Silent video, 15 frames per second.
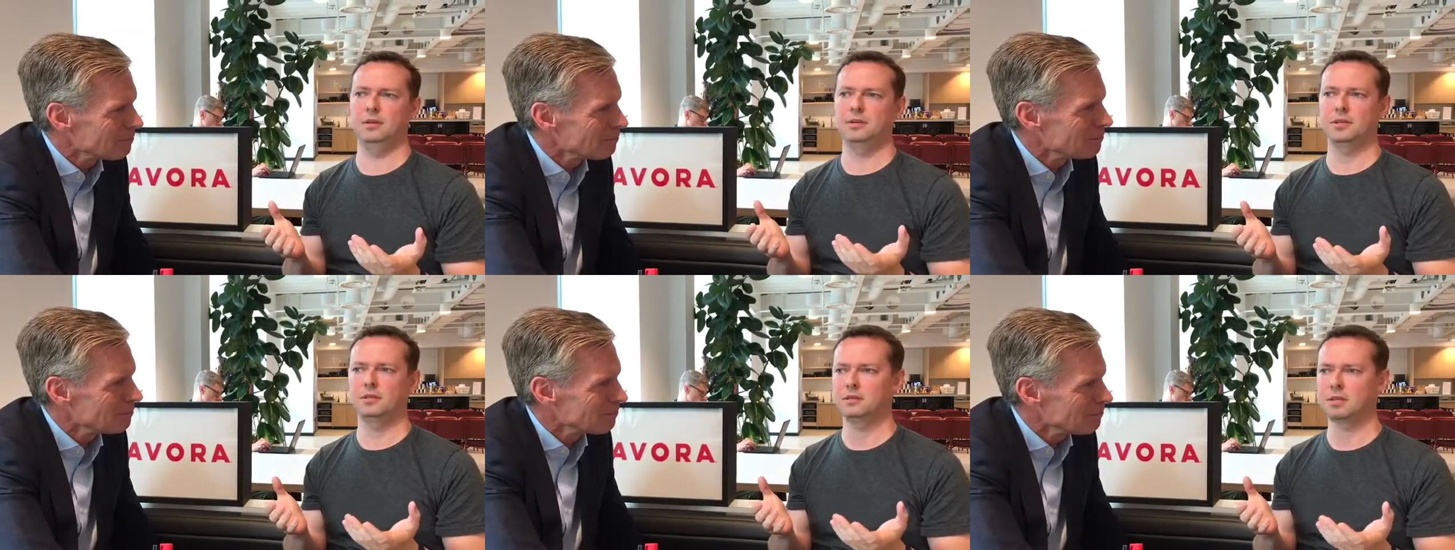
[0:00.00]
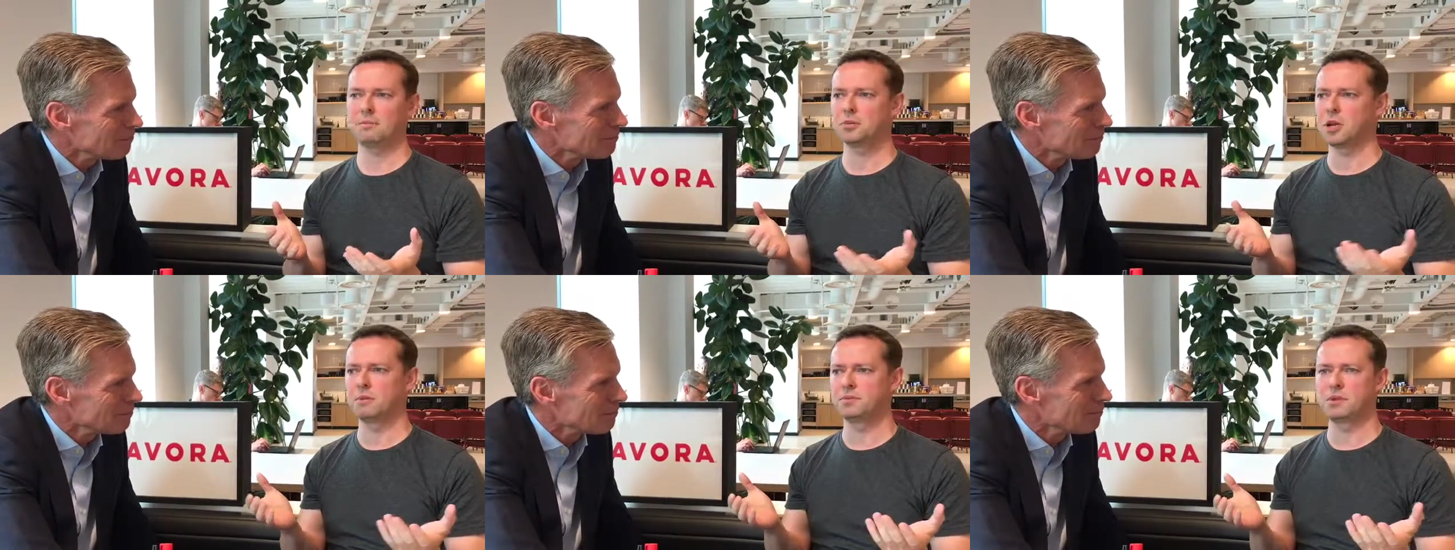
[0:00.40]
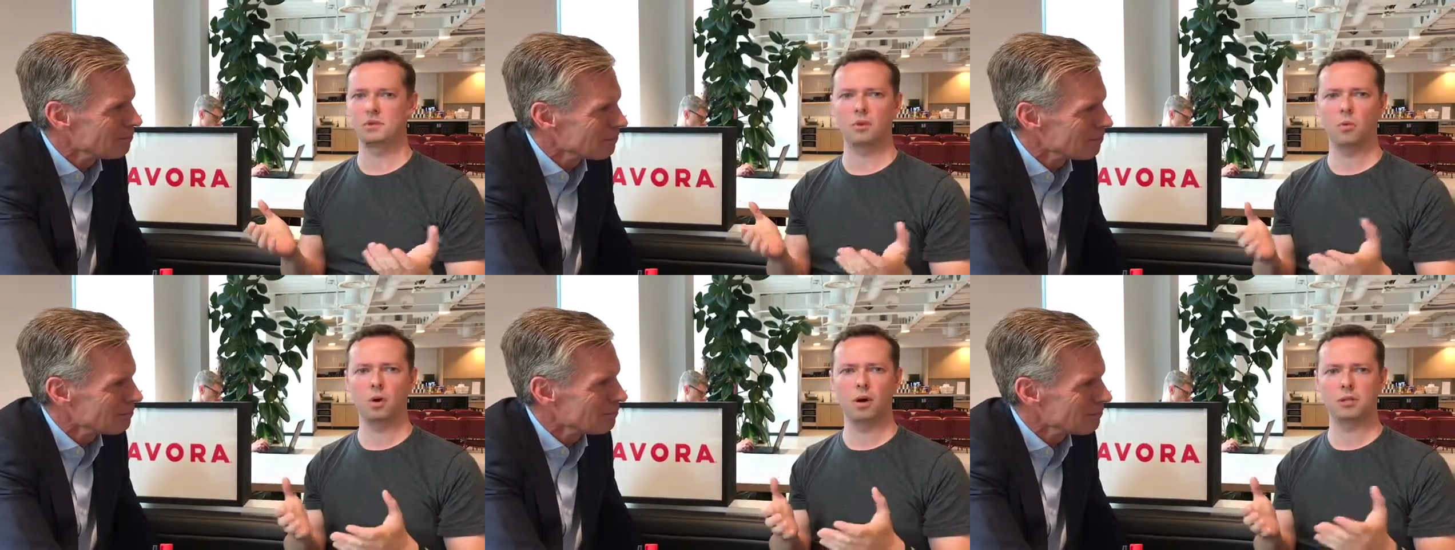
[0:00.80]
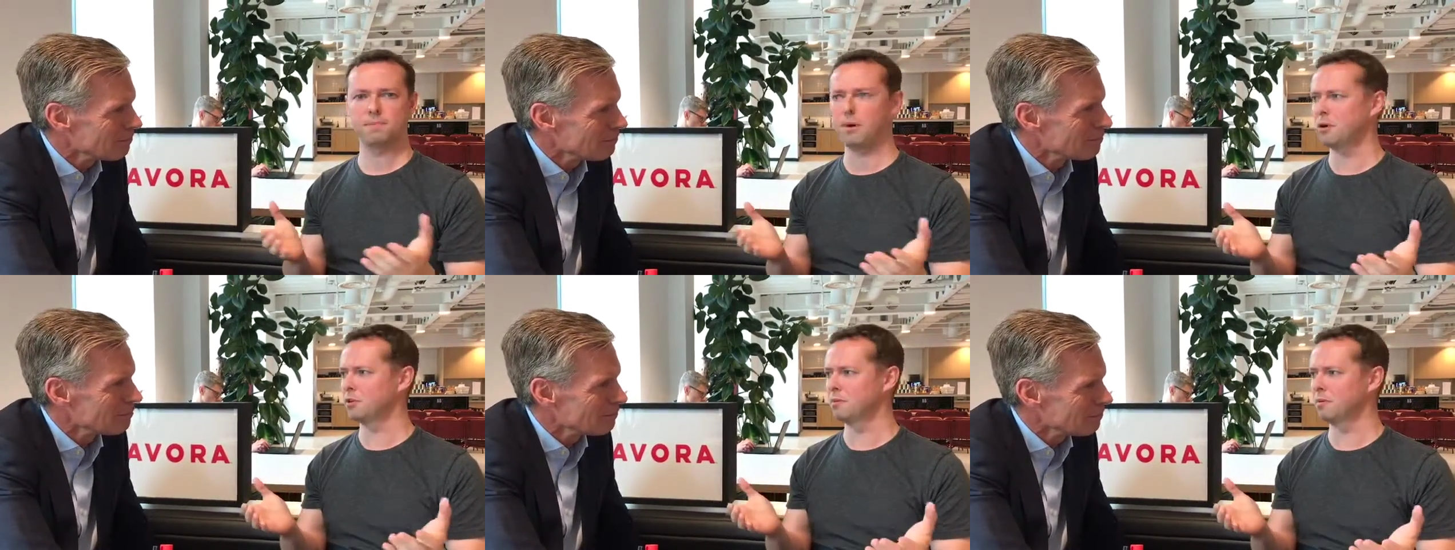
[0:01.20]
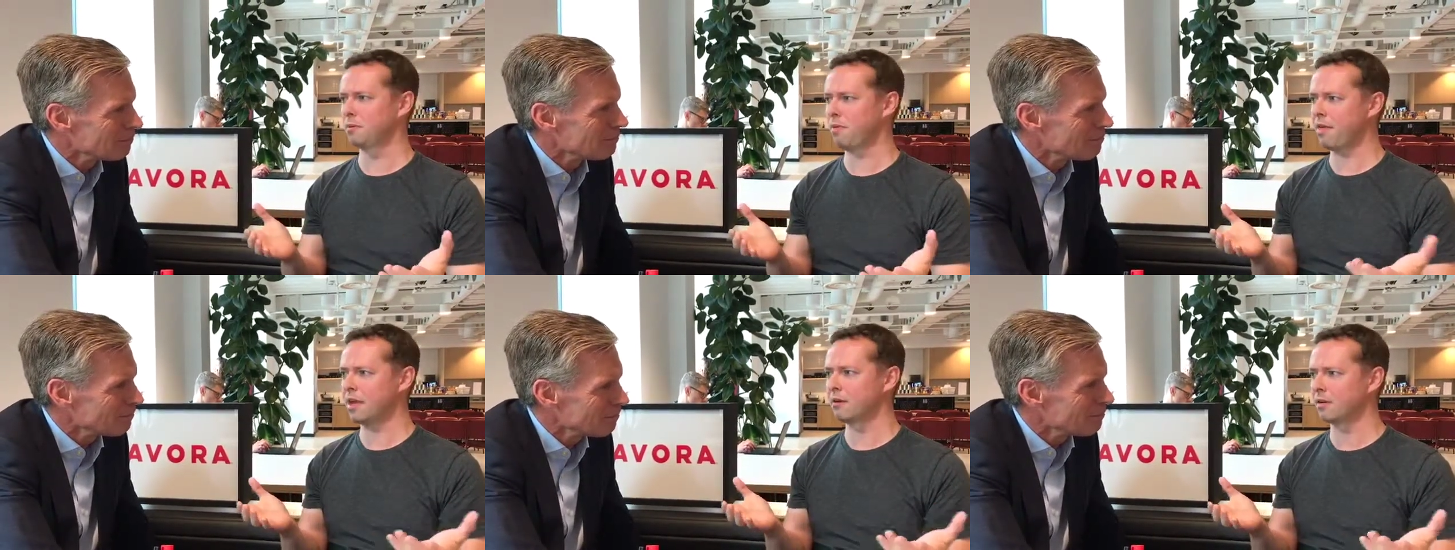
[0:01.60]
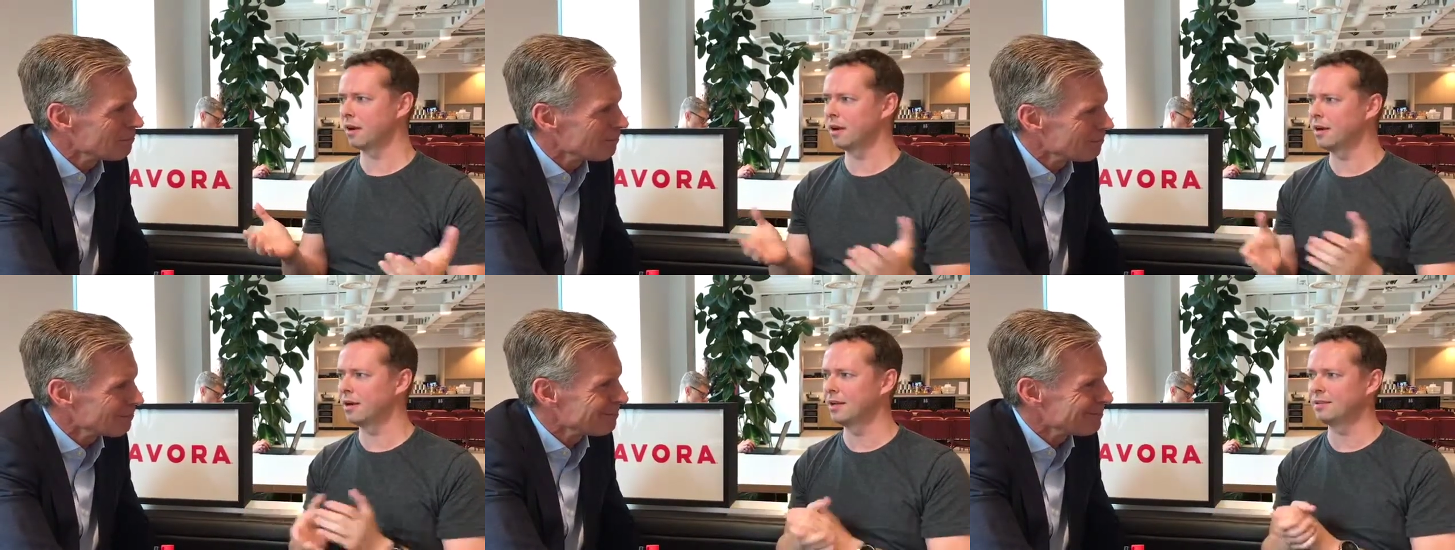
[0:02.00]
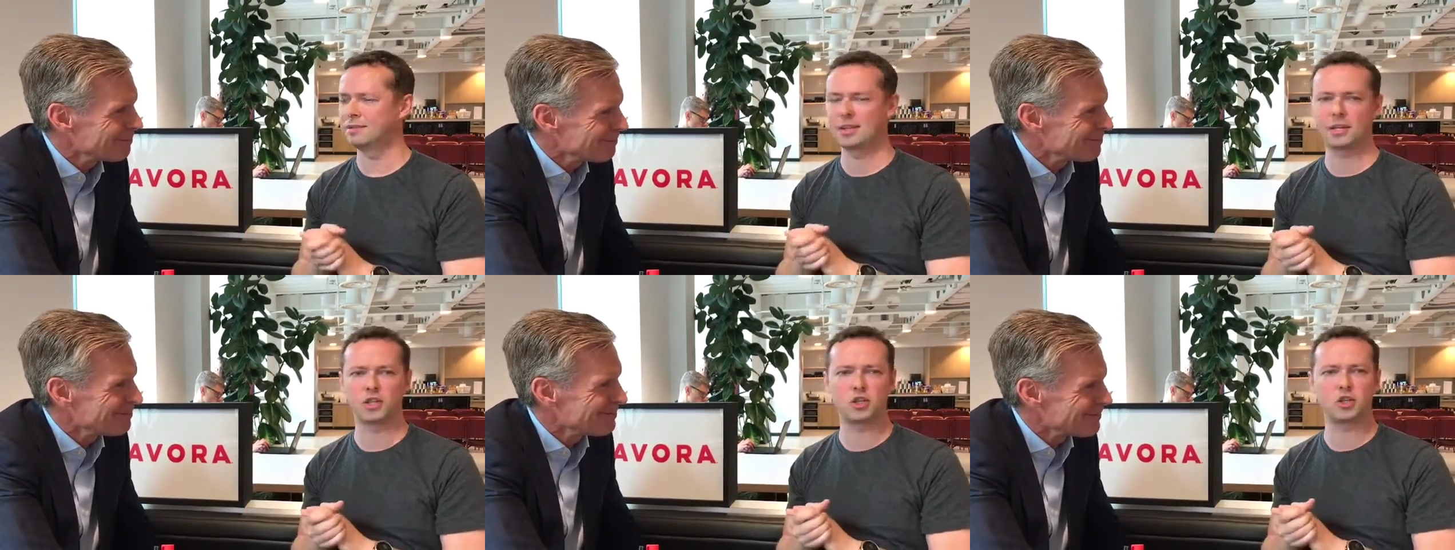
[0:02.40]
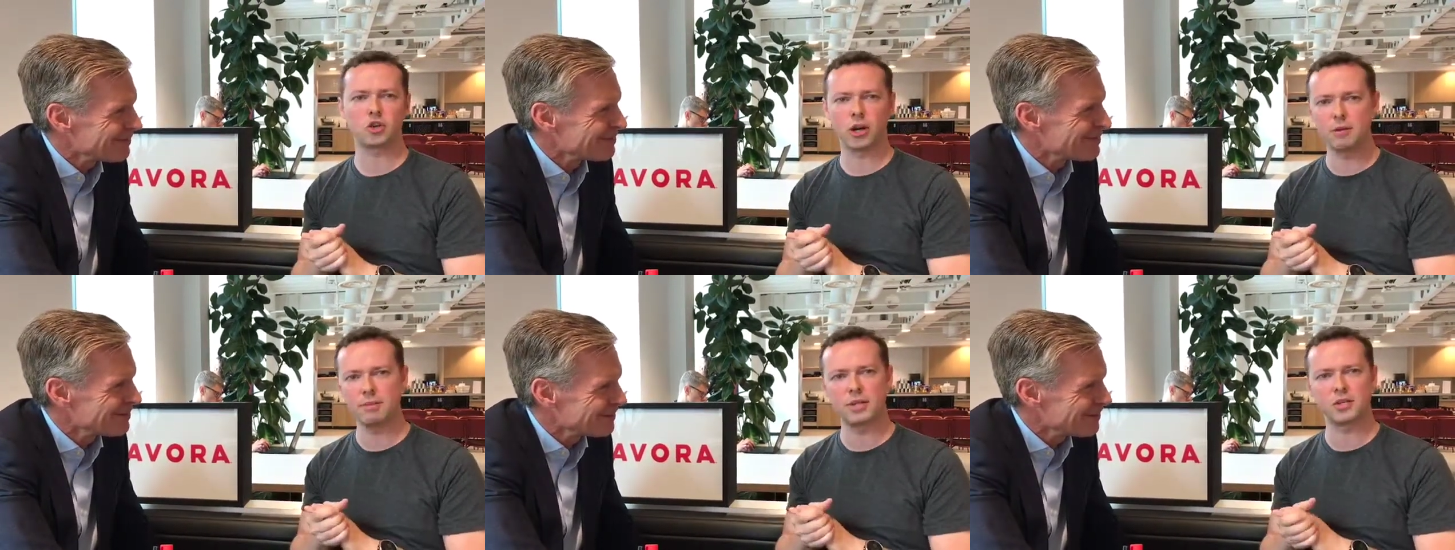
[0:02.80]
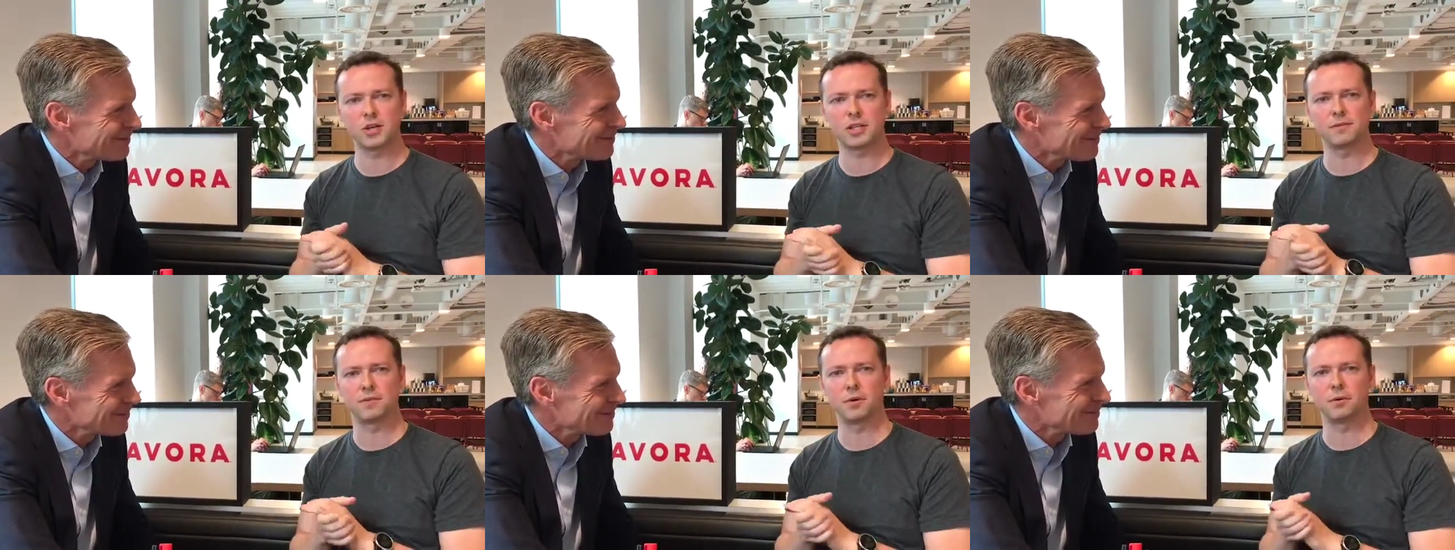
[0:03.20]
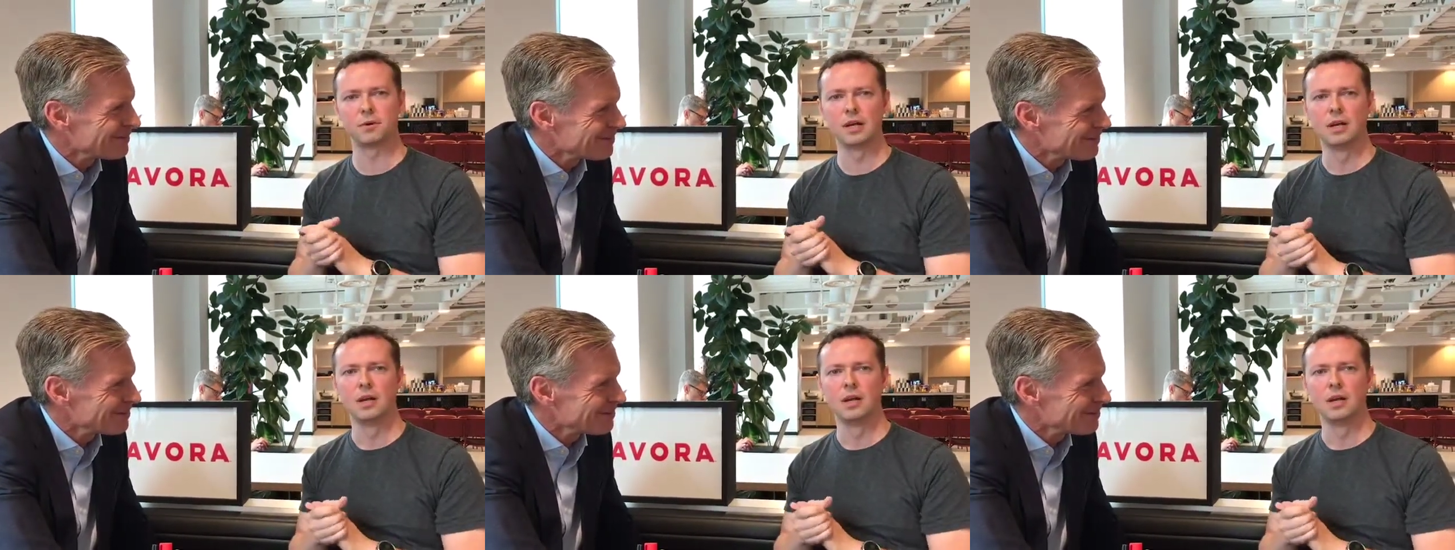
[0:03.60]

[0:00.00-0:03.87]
Speaker 1: just sometimes it's the worst possible thing, right? Like, it's extremely stressful,